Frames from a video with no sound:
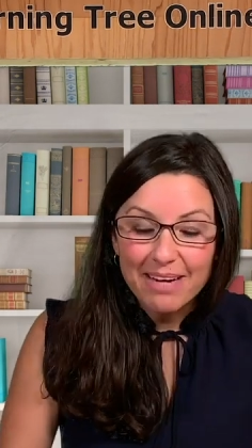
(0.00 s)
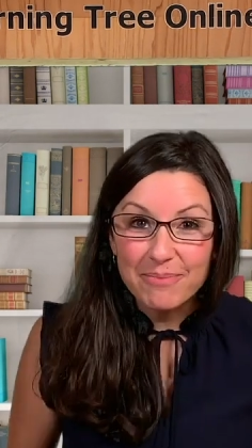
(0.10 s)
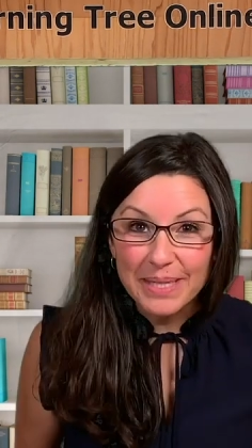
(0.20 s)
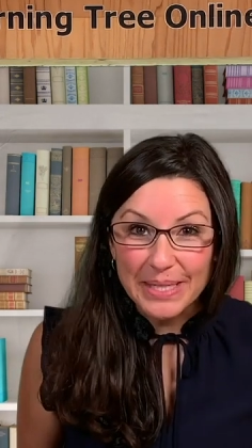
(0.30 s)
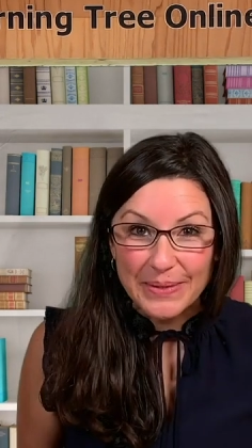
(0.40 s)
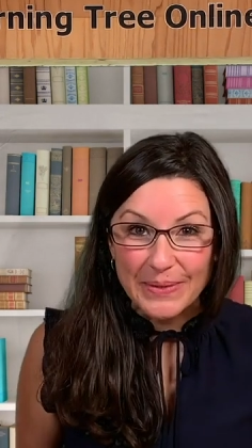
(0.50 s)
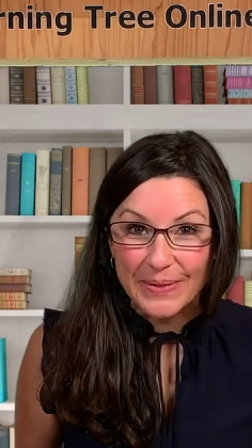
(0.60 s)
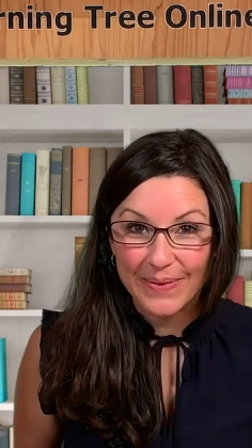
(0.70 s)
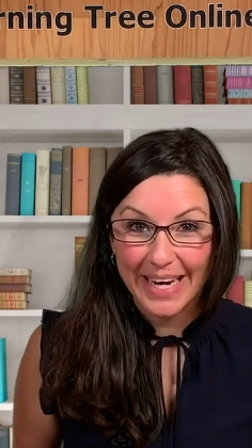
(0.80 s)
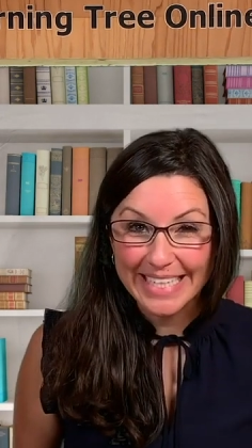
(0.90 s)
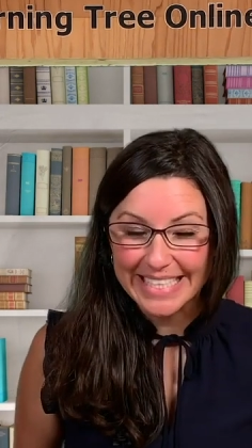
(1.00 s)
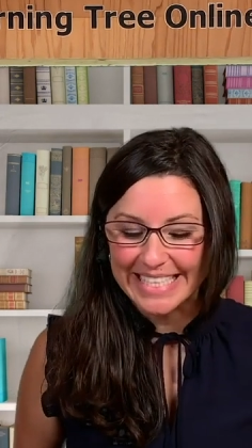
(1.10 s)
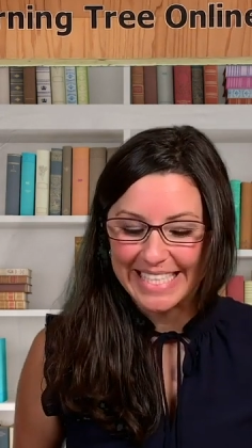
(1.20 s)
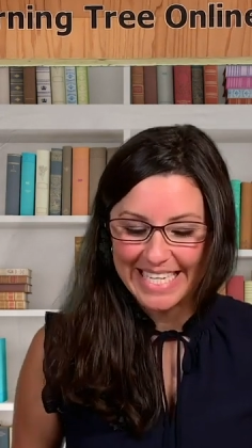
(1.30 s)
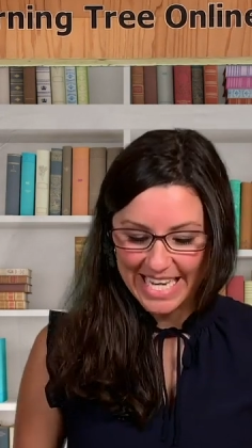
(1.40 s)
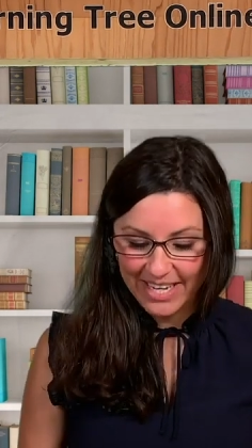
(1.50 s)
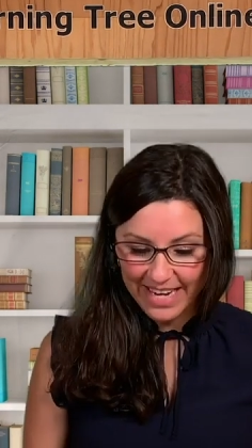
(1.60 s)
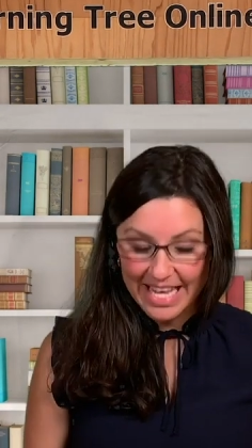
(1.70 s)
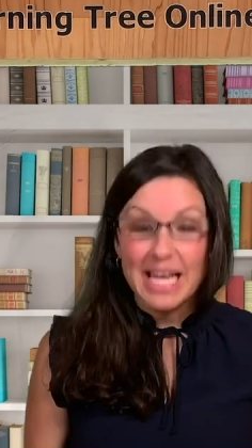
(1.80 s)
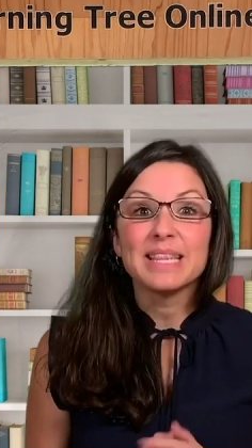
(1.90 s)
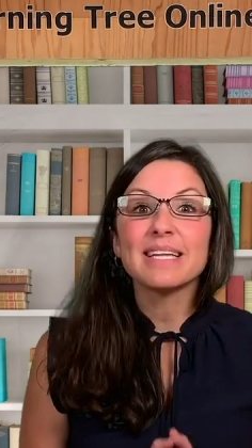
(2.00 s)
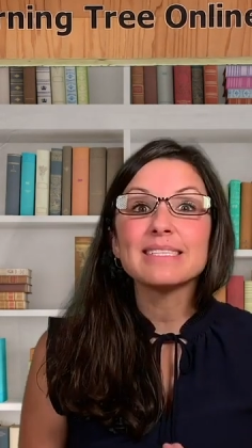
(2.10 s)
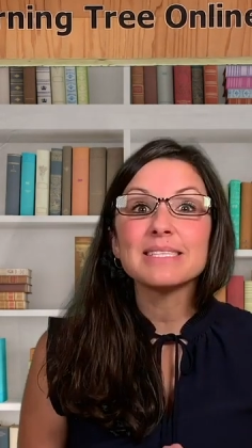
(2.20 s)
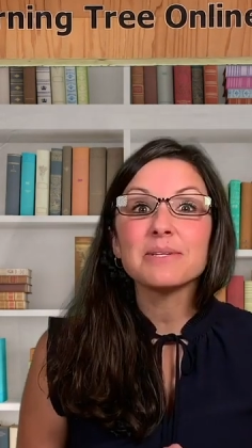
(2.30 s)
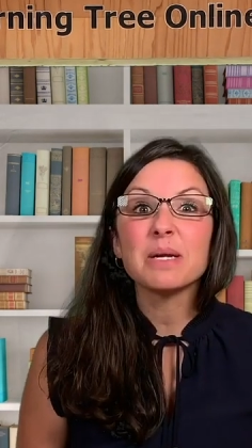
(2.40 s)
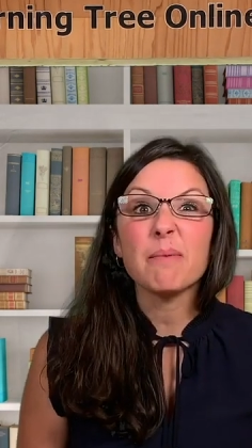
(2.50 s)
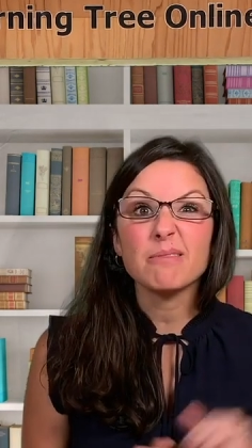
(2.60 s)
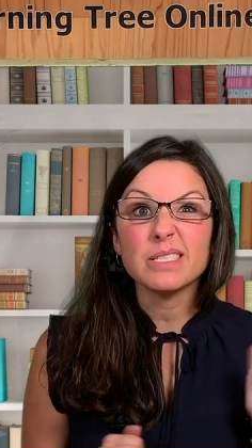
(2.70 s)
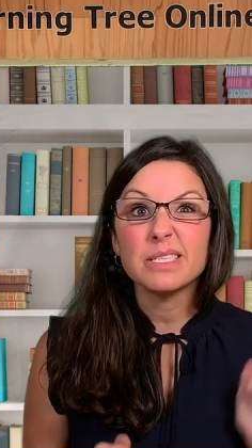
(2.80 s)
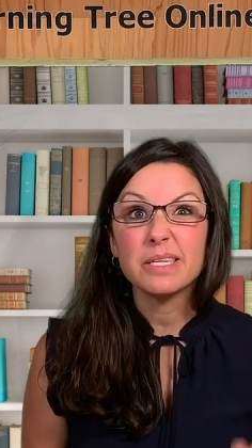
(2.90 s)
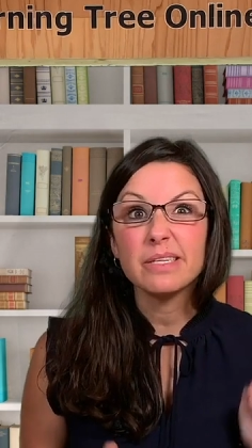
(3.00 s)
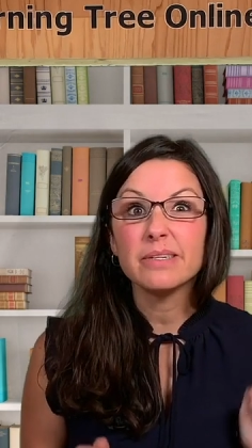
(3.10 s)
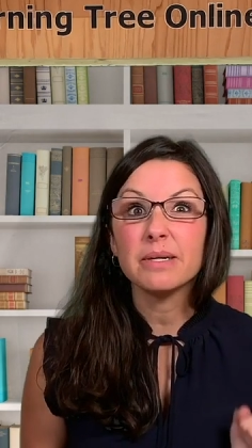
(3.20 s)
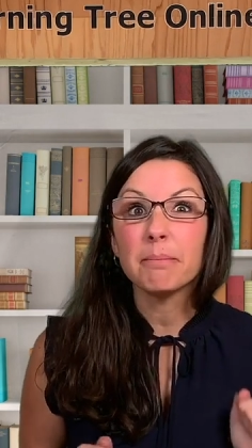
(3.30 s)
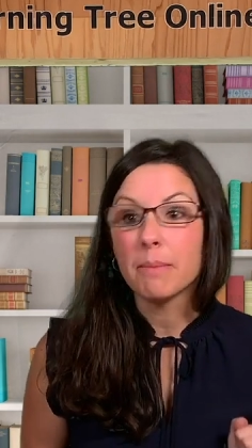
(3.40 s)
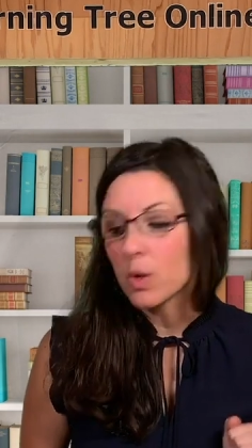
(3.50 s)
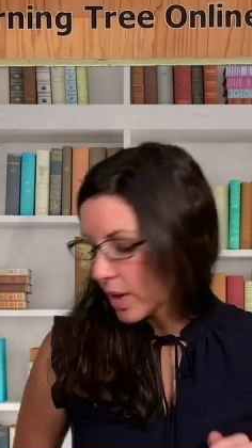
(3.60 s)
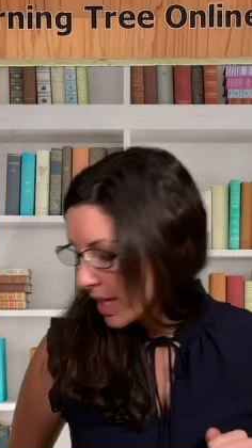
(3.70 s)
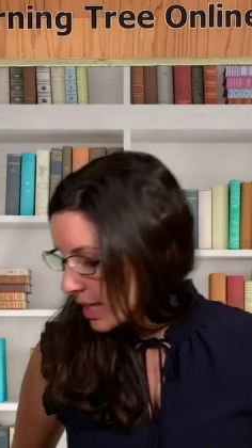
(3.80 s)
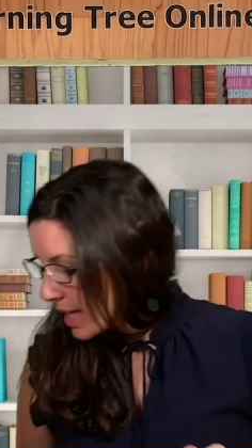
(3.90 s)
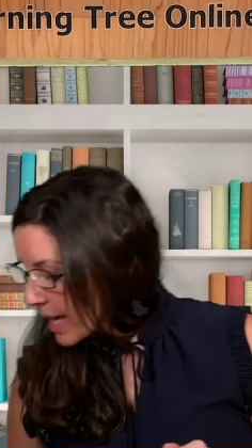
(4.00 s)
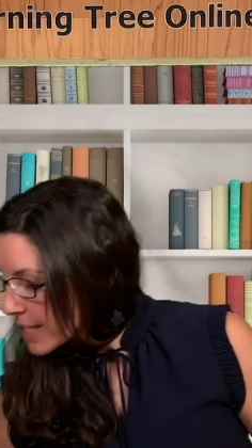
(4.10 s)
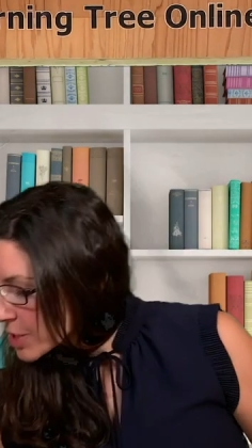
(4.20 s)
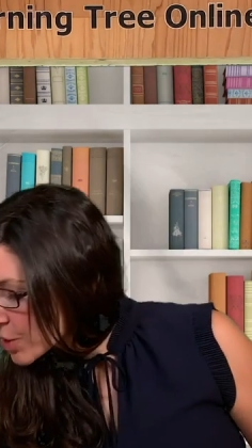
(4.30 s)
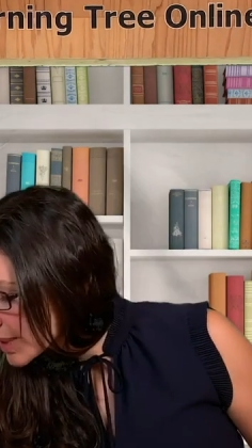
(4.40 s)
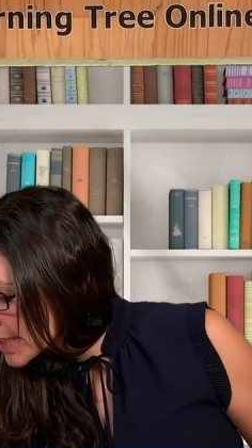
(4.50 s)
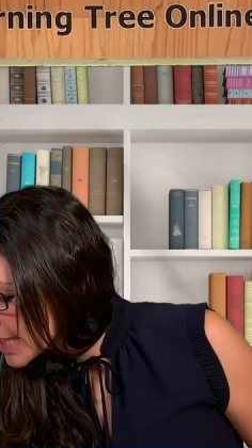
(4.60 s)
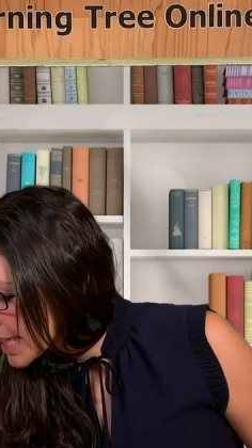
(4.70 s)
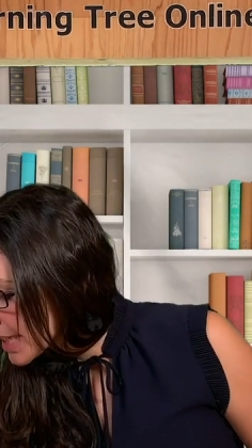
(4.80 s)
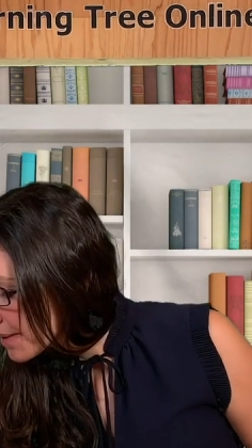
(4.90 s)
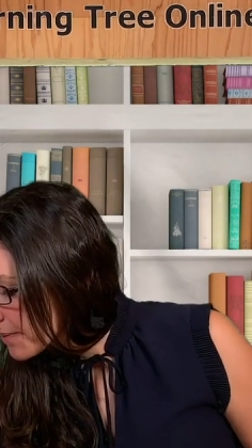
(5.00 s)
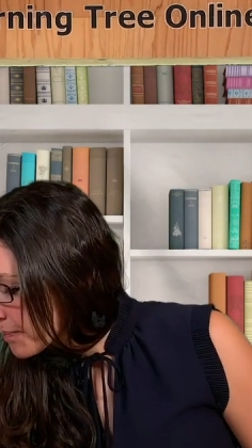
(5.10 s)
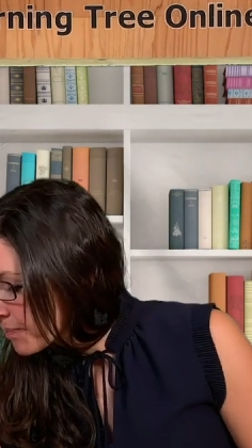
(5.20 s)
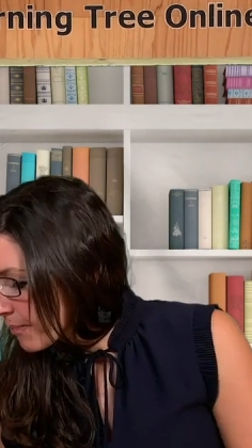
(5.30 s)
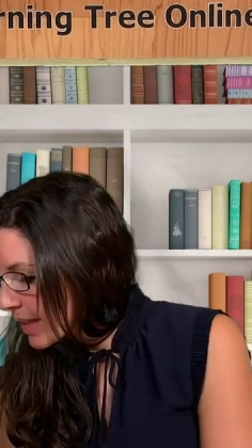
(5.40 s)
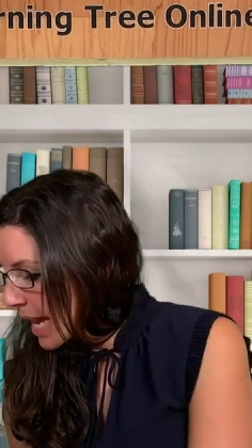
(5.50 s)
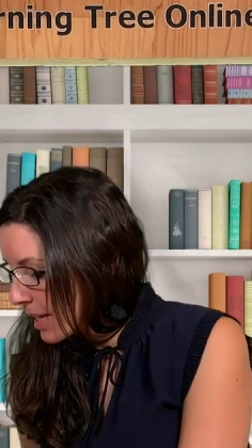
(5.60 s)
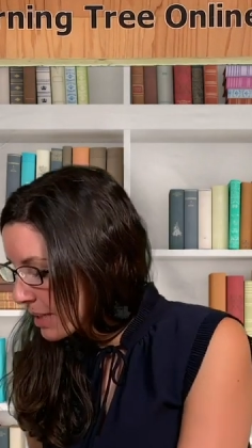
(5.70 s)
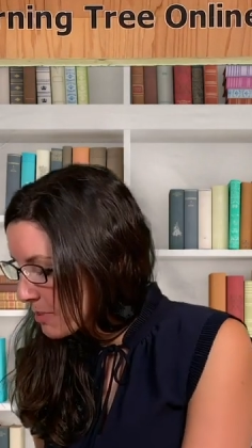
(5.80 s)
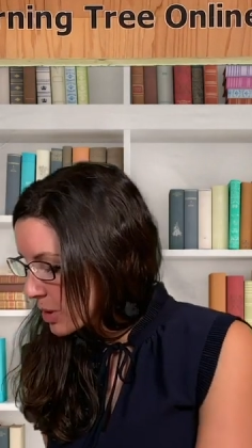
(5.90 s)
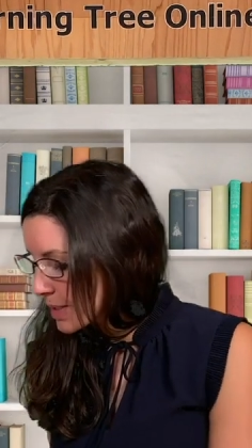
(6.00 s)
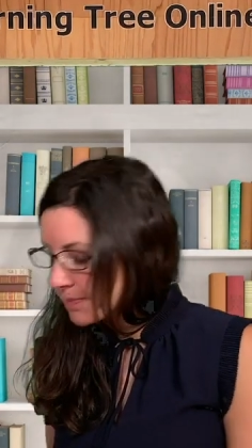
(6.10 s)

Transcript: Pretty cool, right? All right, let's learn about 2 more interesting animals.